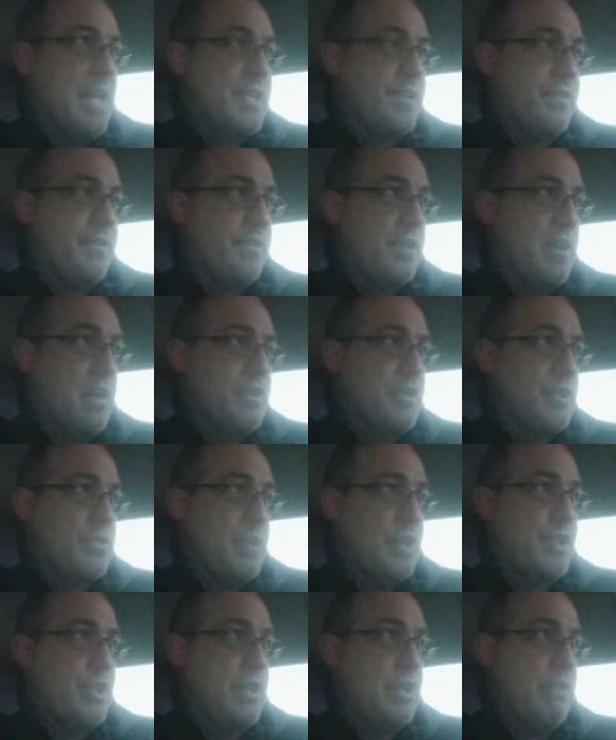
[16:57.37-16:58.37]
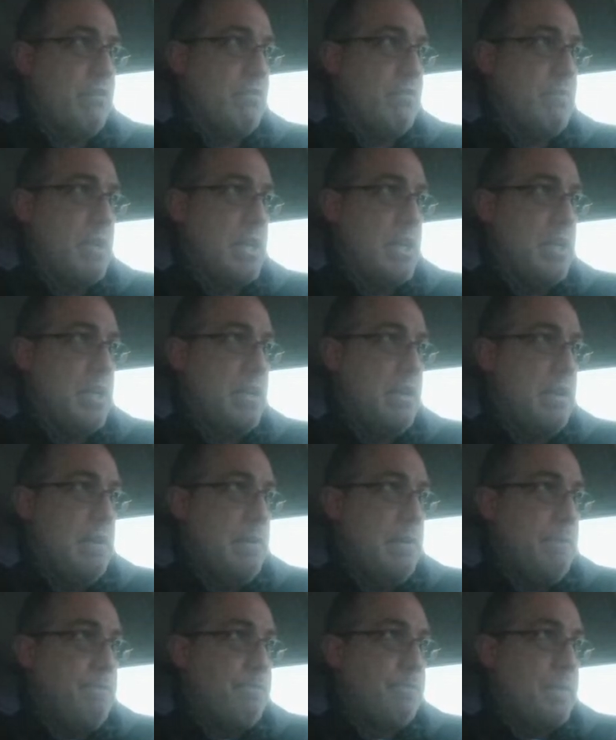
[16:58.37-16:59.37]
of a concentration, it would be
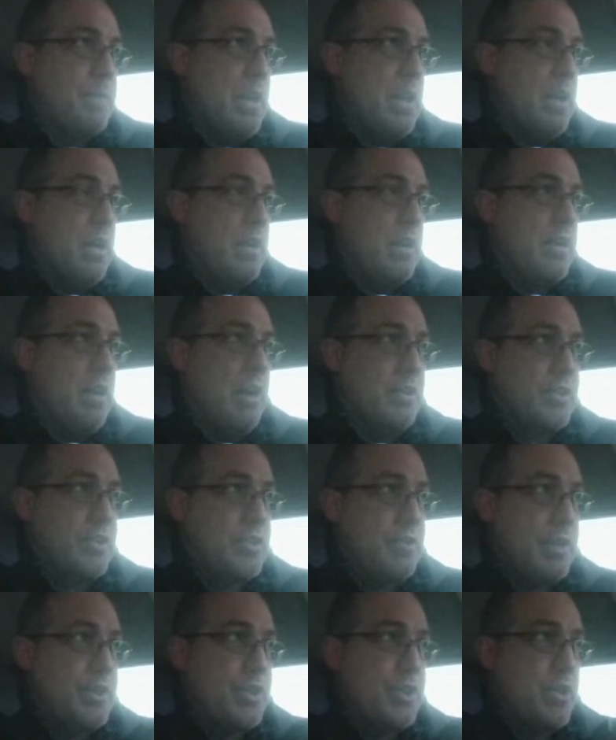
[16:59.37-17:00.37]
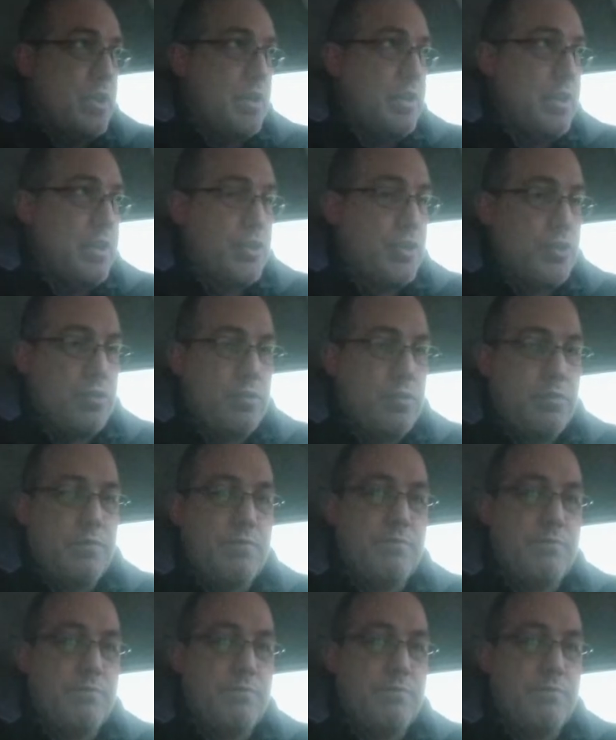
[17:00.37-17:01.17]
concentration initial,